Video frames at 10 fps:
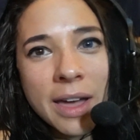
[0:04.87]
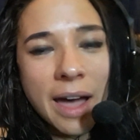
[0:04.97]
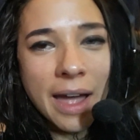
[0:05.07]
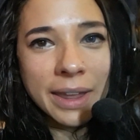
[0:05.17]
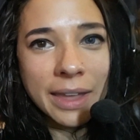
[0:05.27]

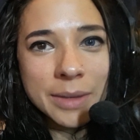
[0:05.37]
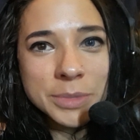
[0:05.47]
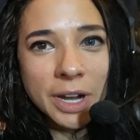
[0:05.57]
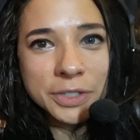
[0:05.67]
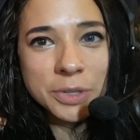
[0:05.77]
I am
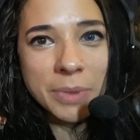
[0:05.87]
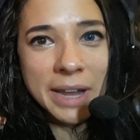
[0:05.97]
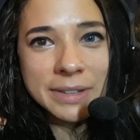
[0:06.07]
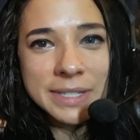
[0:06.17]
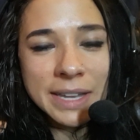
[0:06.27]
Dr.
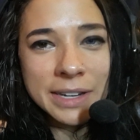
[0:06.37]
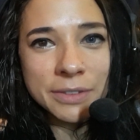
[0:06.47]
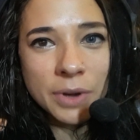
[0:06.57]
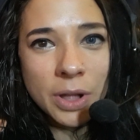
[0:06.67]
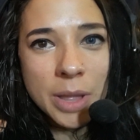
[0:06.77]
Miles Sandoval.